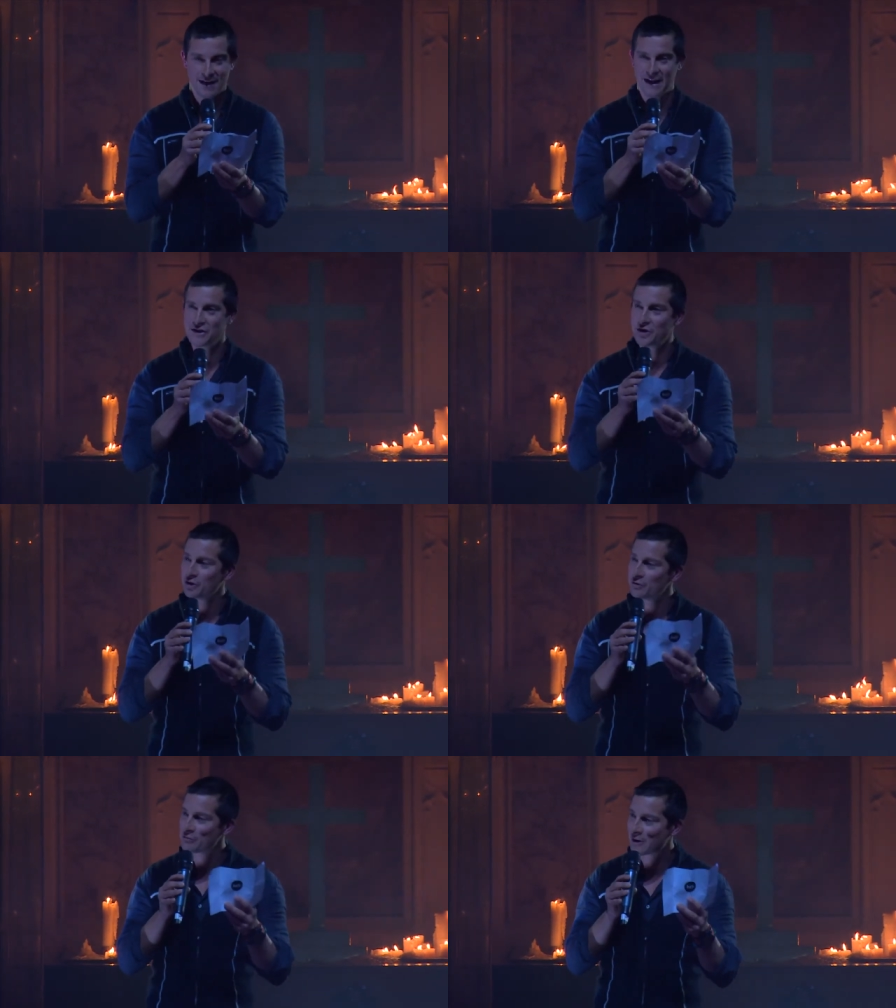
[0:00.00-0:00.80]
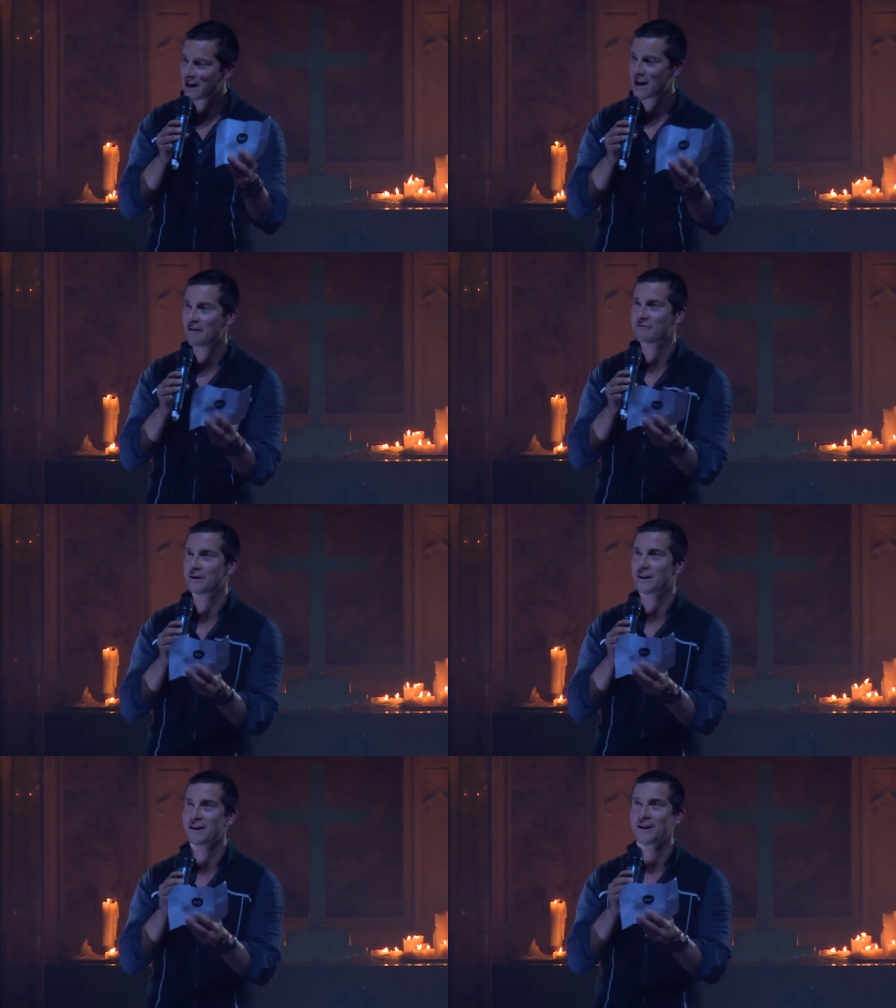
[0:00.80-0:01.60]
and you'll
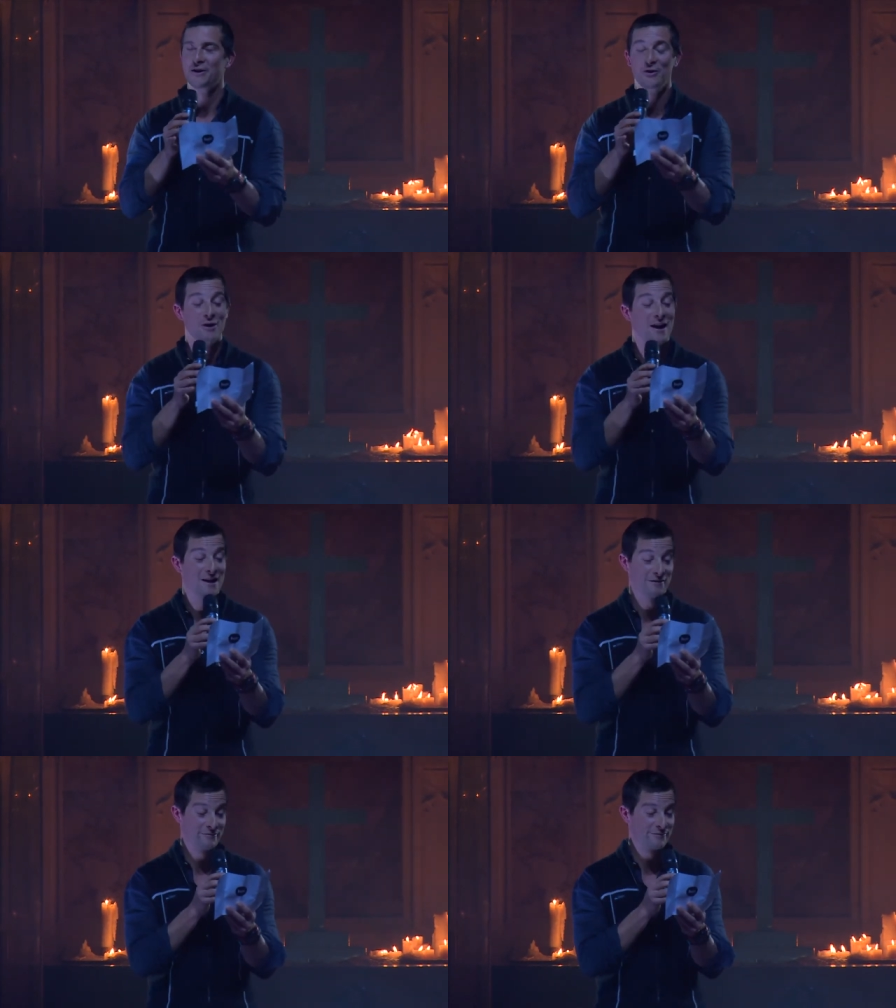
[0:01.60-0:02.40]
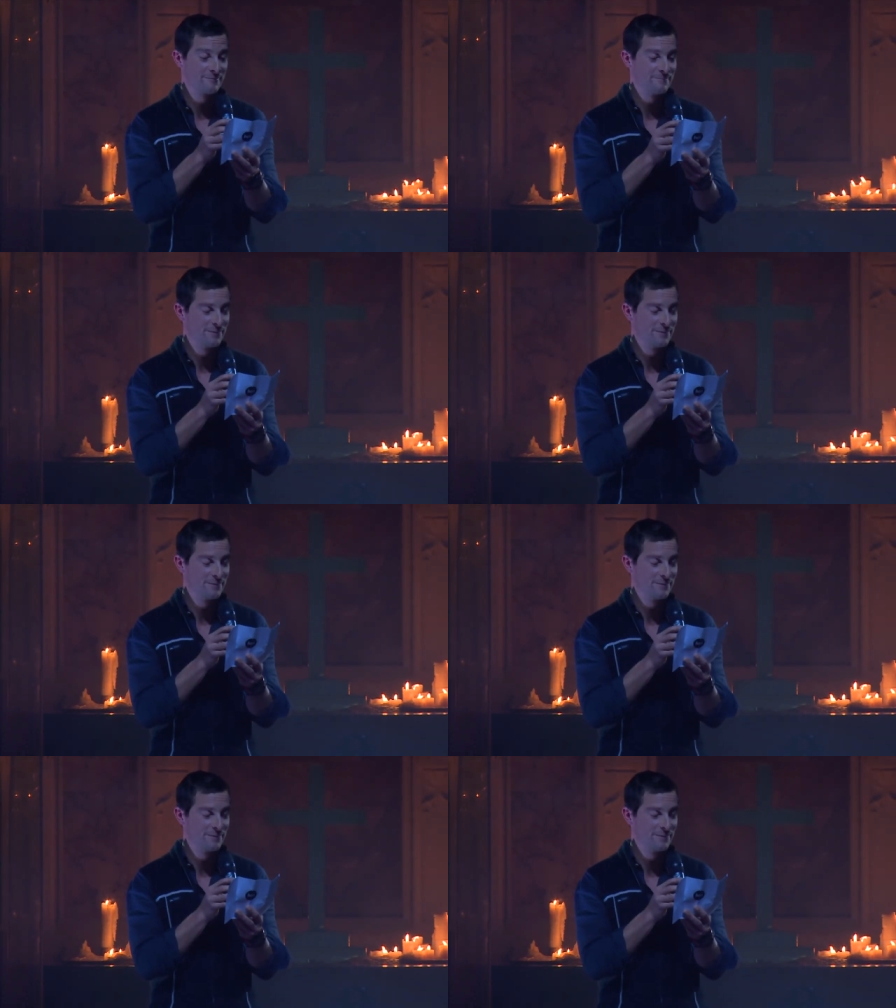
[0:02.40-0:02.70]
recover your life.